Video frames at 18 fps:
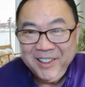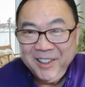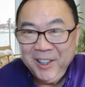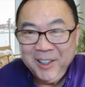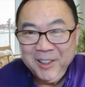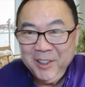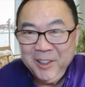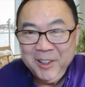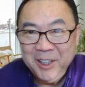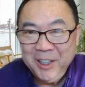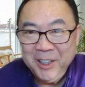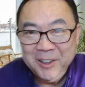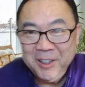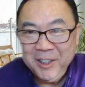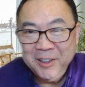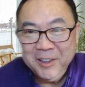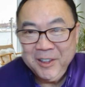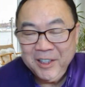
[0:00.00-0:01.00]
I think
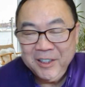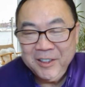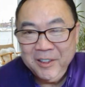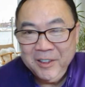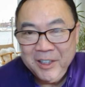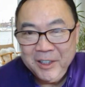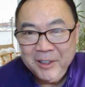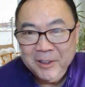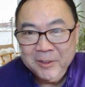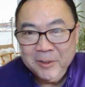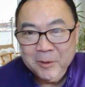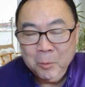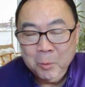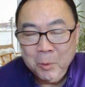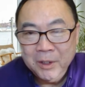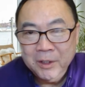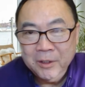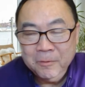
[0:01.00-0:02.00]
that is a
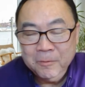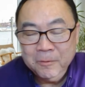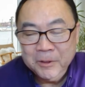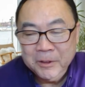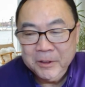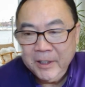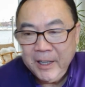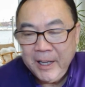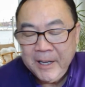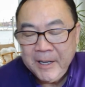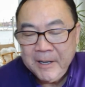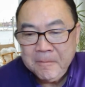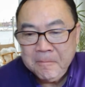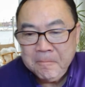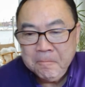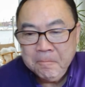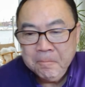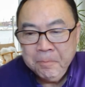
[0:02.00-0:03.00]
wonderful
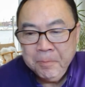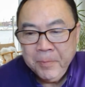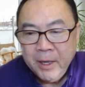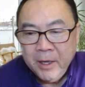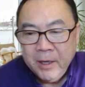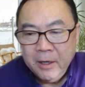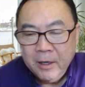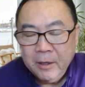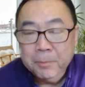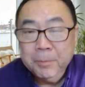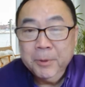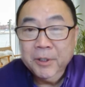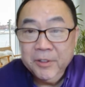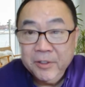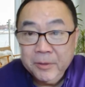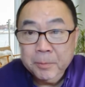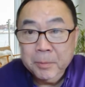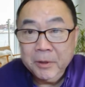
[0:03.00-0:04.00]
a
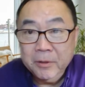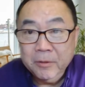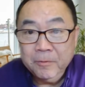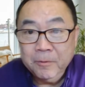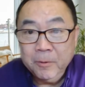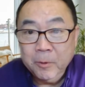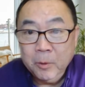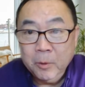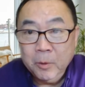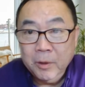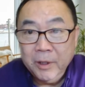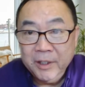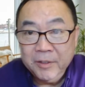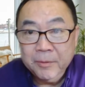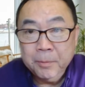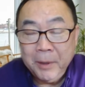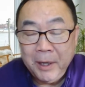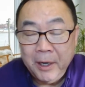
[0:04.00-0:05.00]
principle for
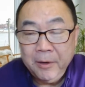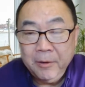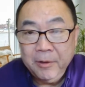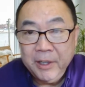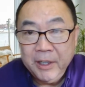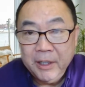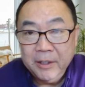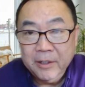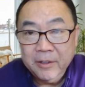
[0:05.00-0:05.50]
aspiring